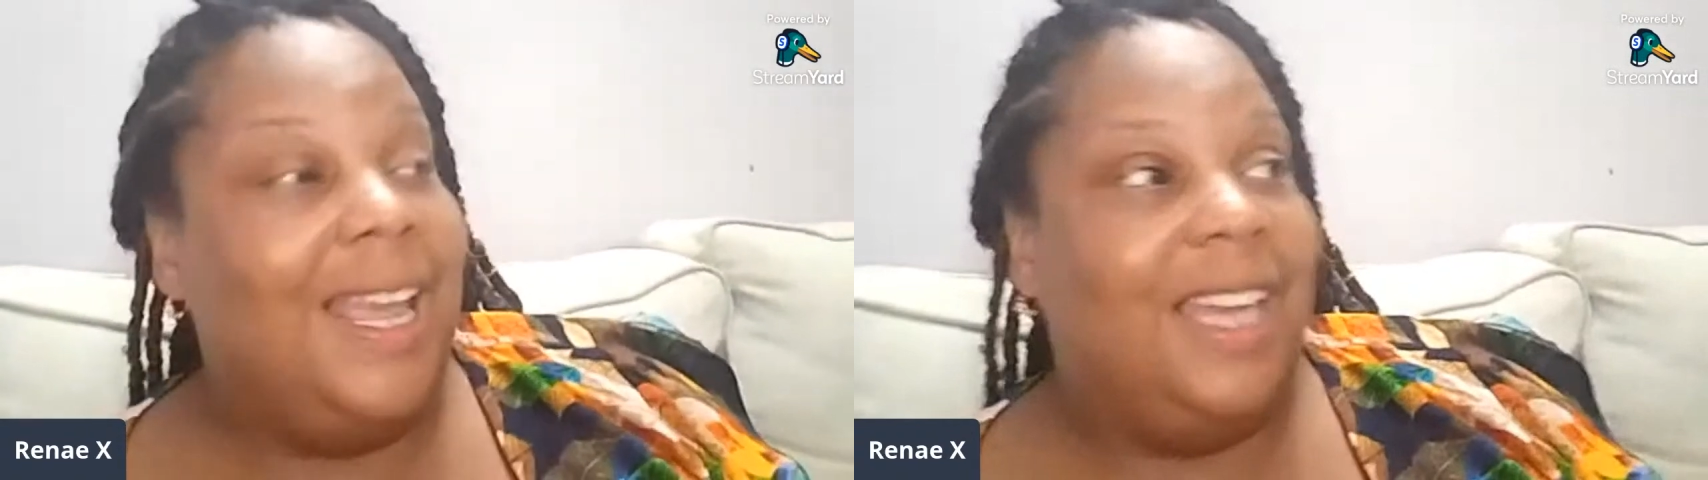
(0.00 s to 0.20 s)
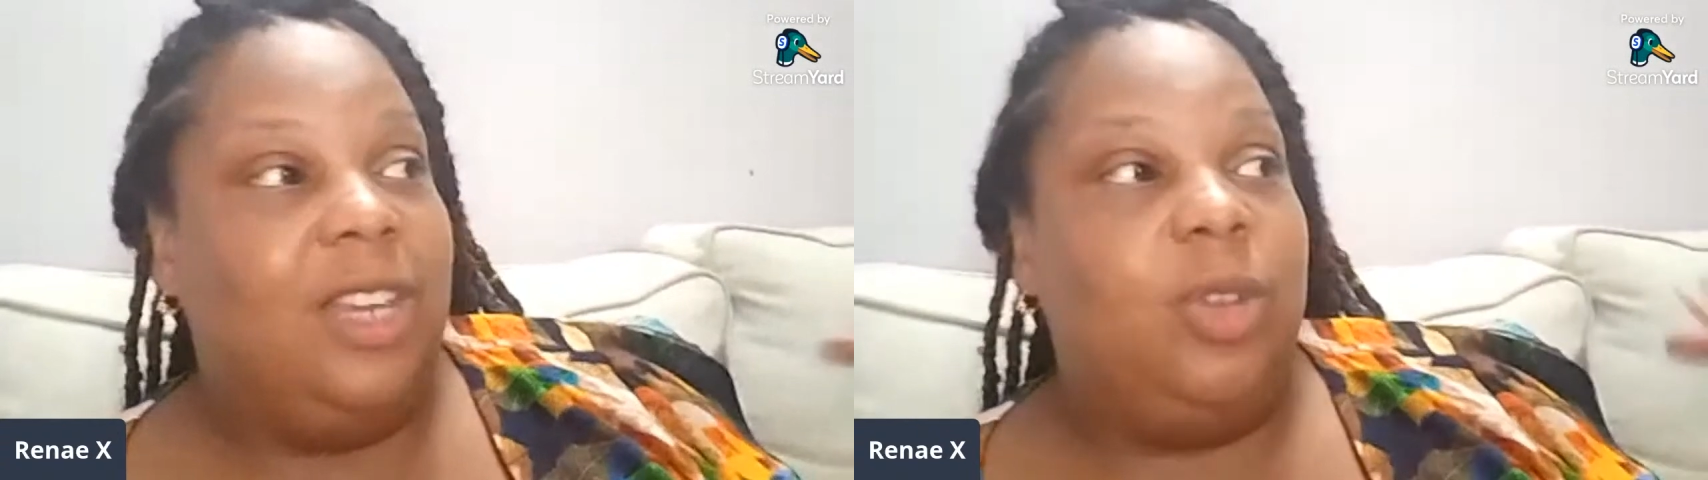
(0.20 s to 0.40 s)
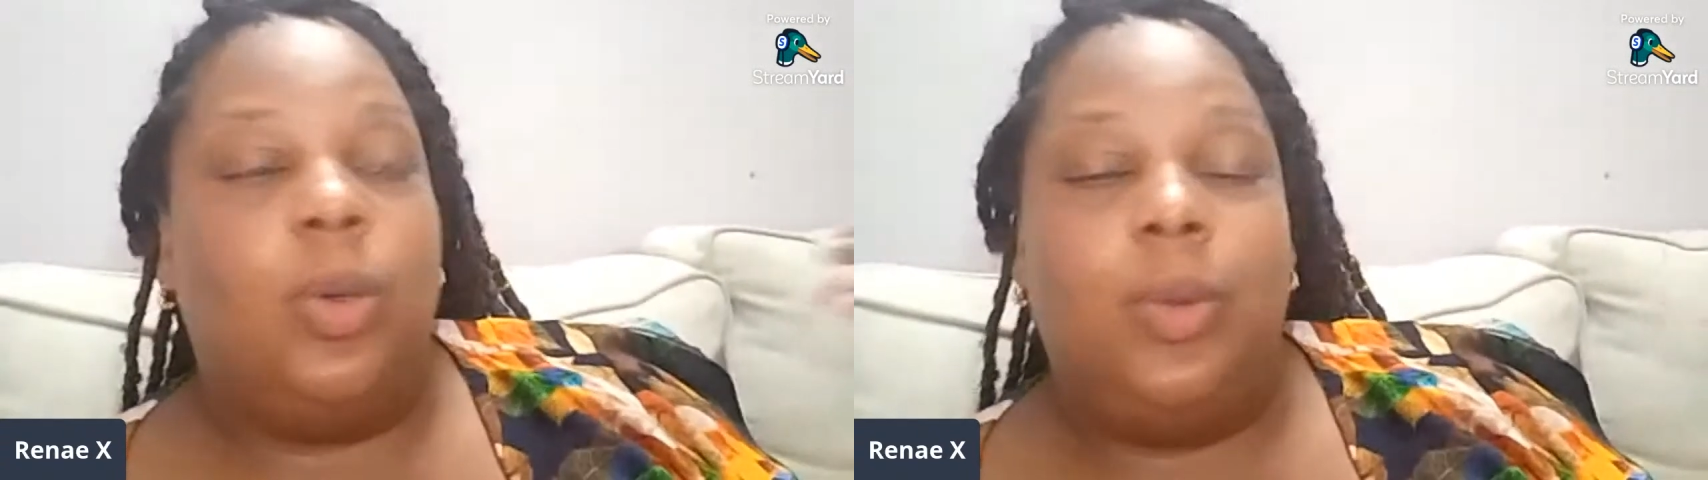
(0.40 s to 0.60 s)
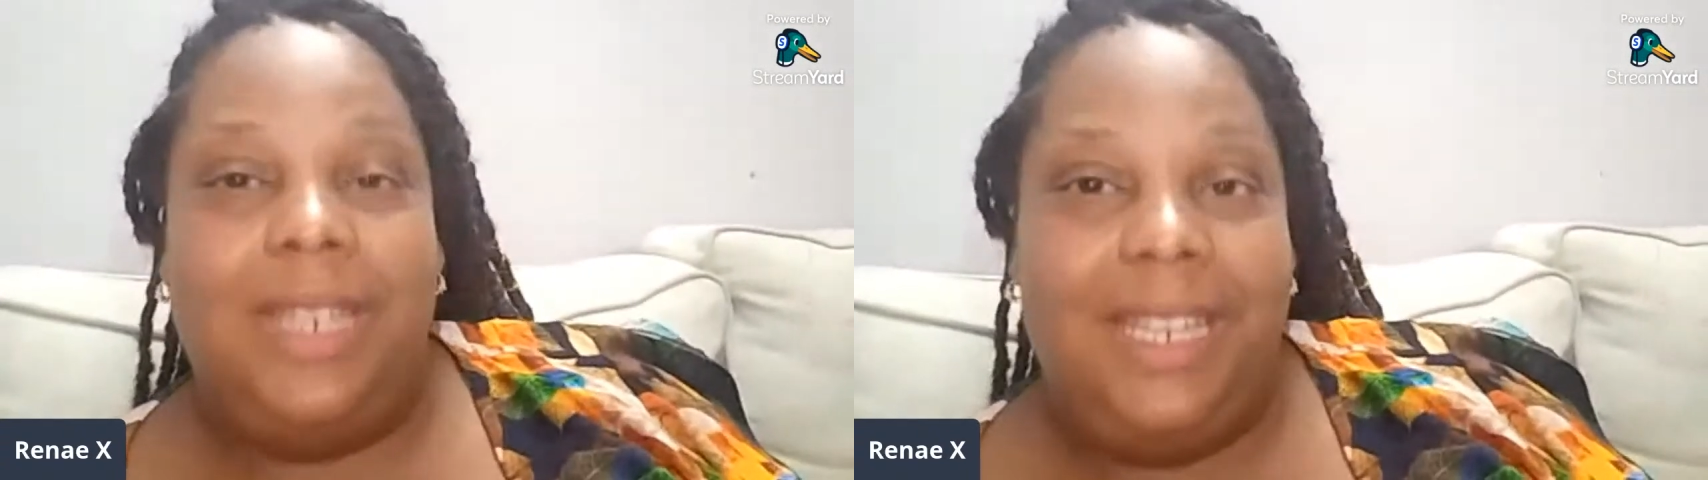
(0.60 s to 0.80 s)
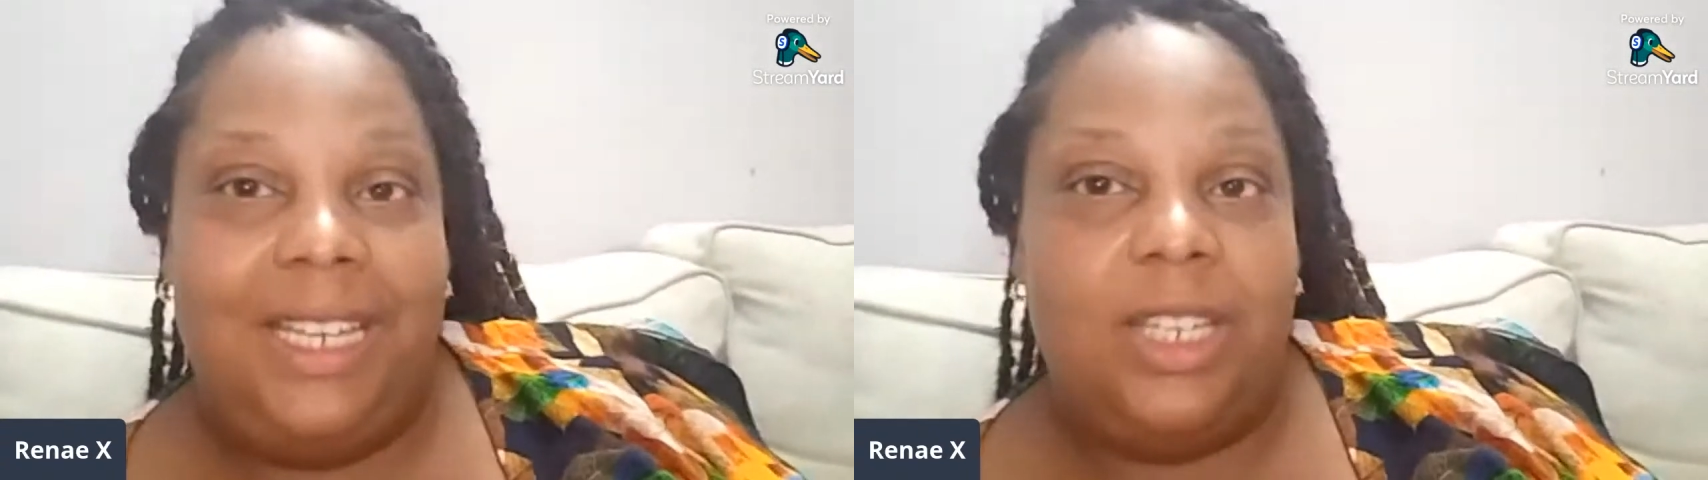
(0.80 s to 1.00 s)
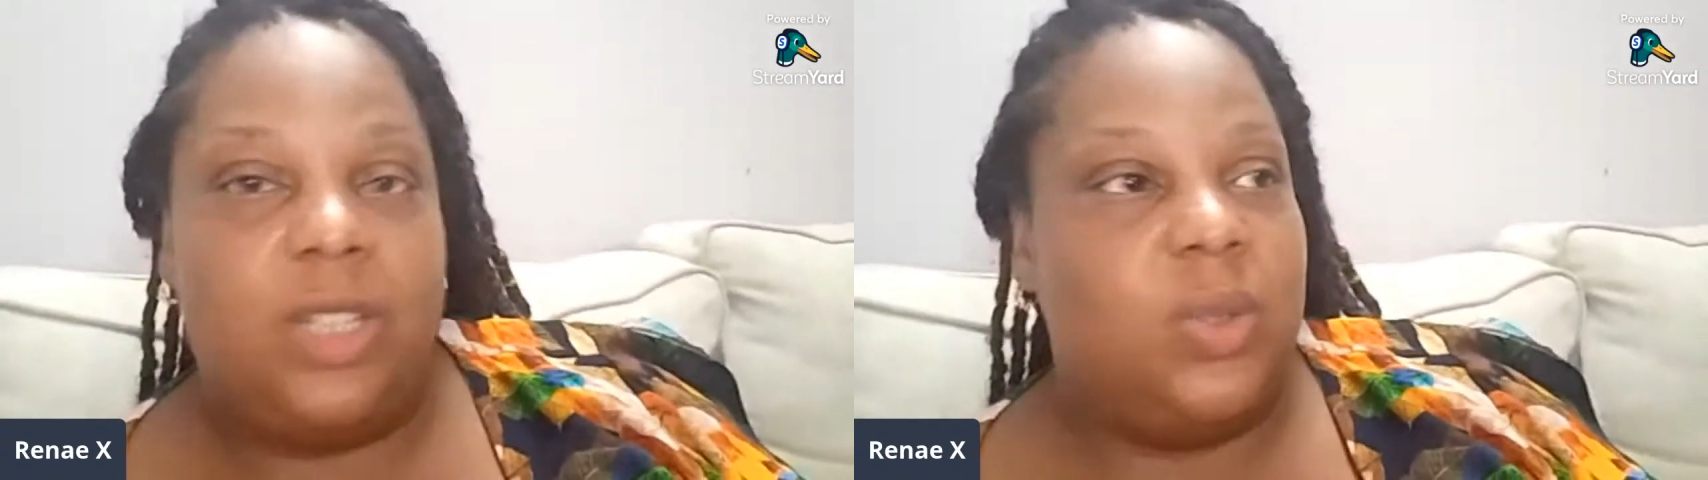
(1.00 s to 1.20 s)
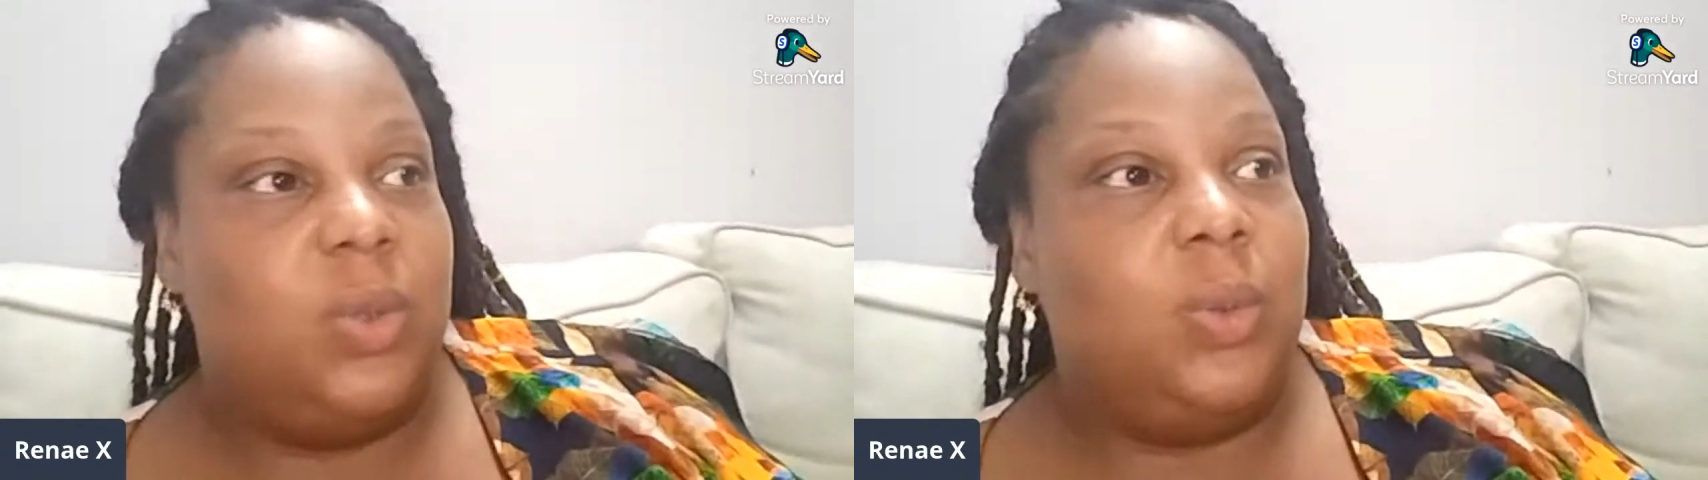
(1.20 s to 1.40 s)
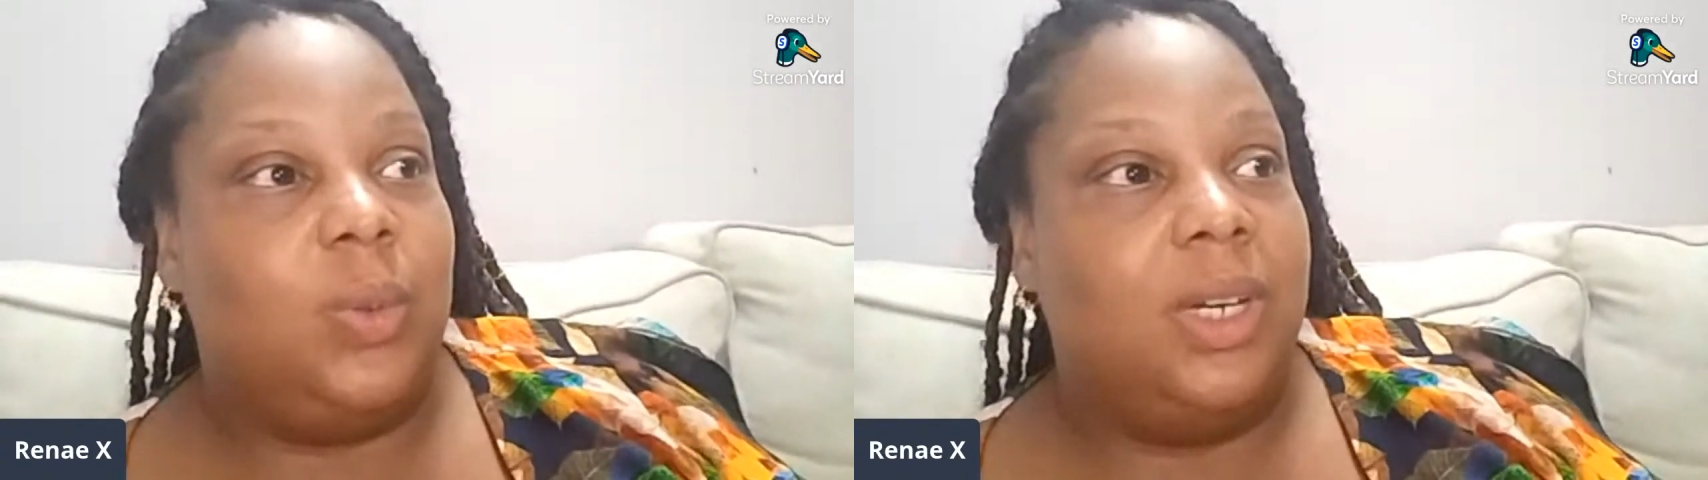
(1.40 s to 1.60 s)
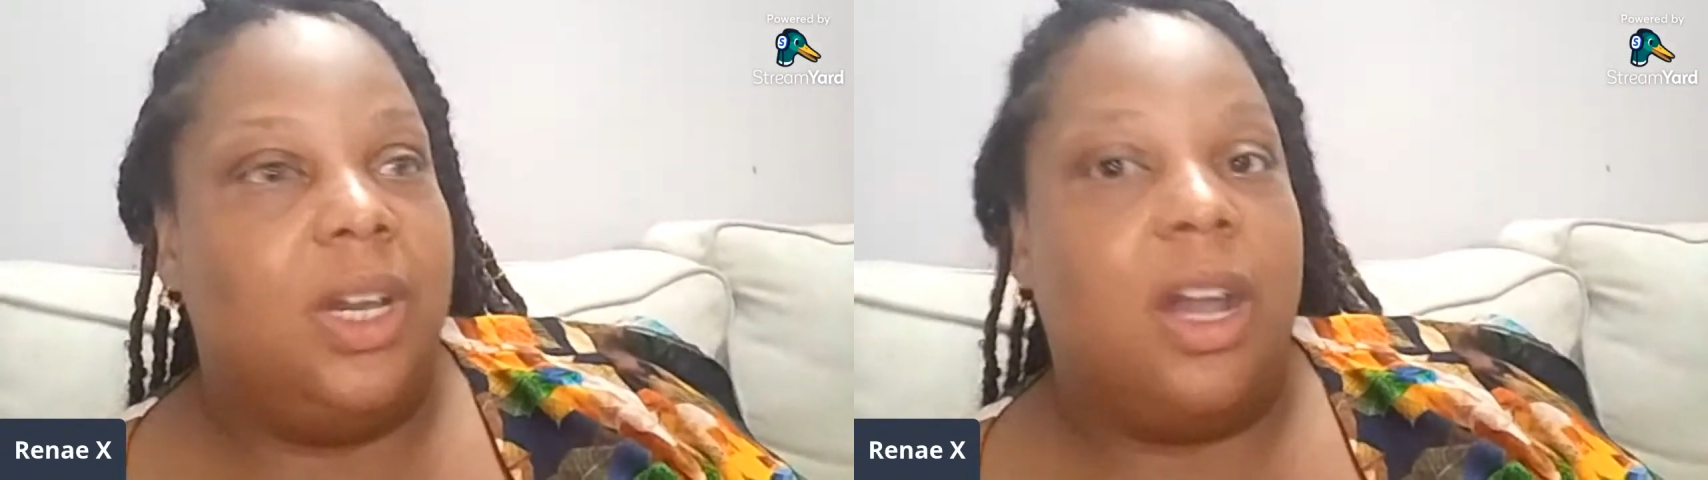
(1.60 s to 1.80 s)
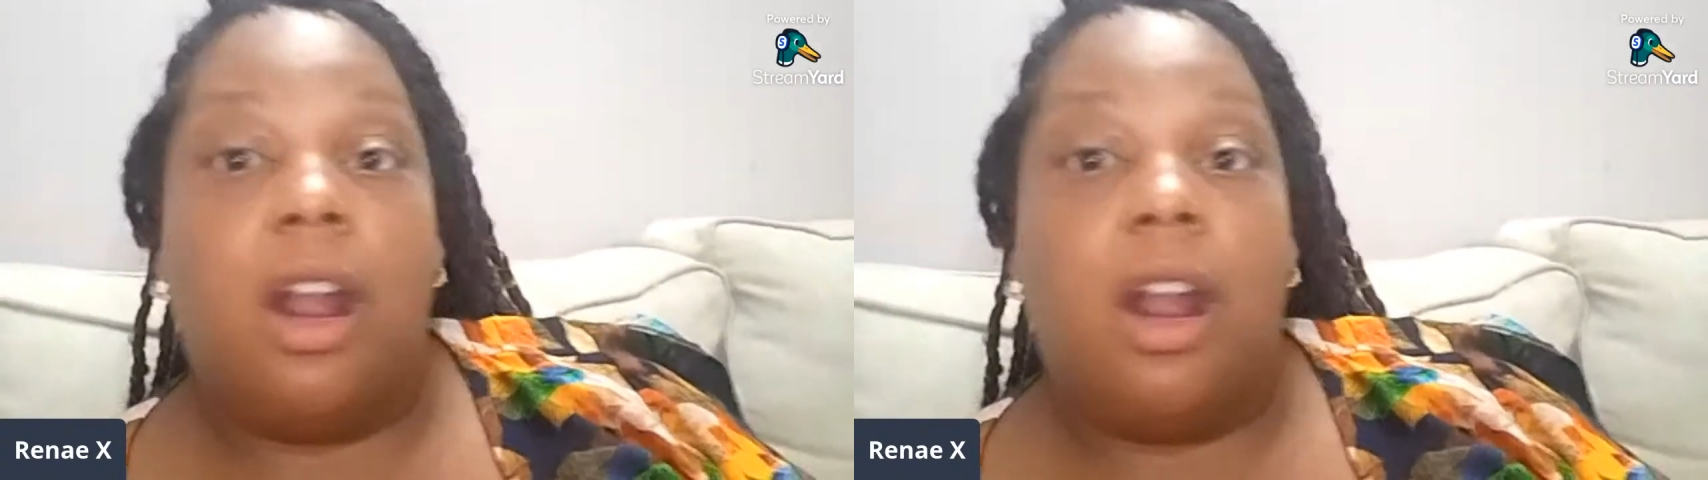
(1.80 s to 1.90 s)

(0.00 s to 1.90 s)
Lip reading: and you don't need to